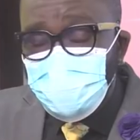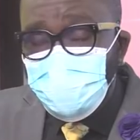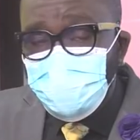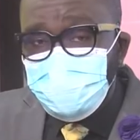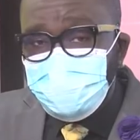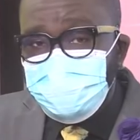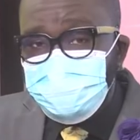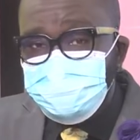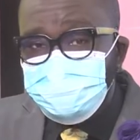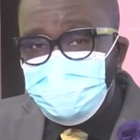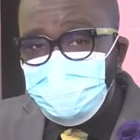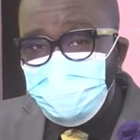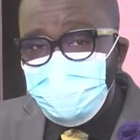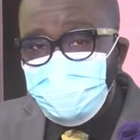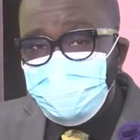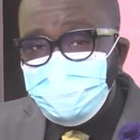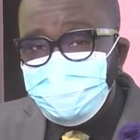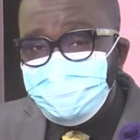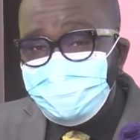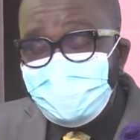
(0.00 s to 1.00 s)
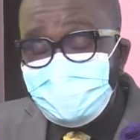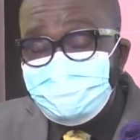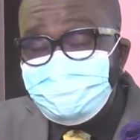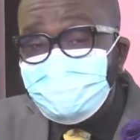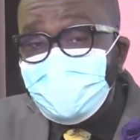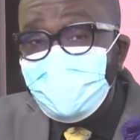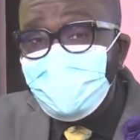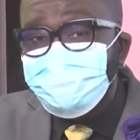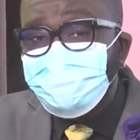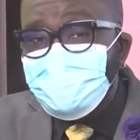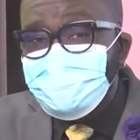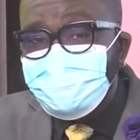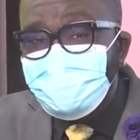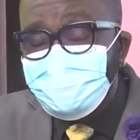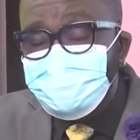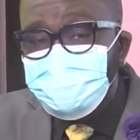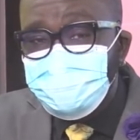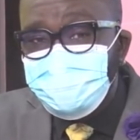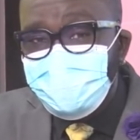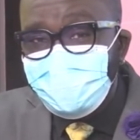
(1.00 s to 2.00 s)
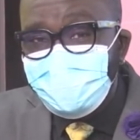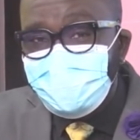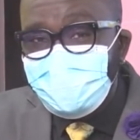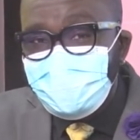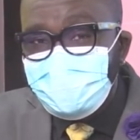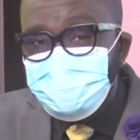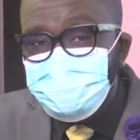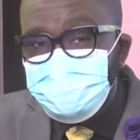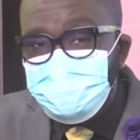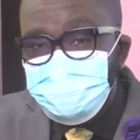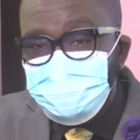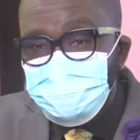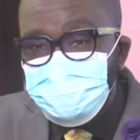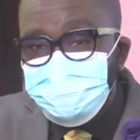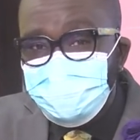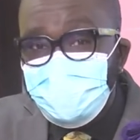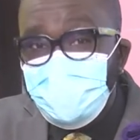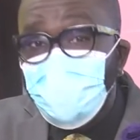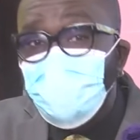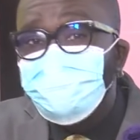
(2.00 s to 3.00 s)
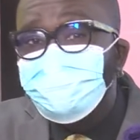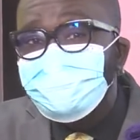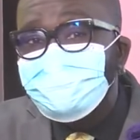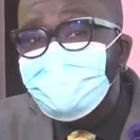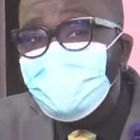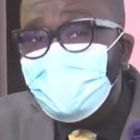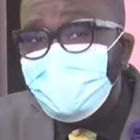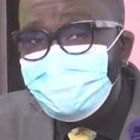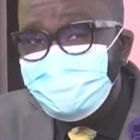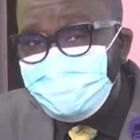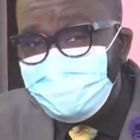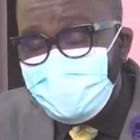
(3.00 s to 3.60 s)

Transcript: calling for the entire presidential election to be overturned.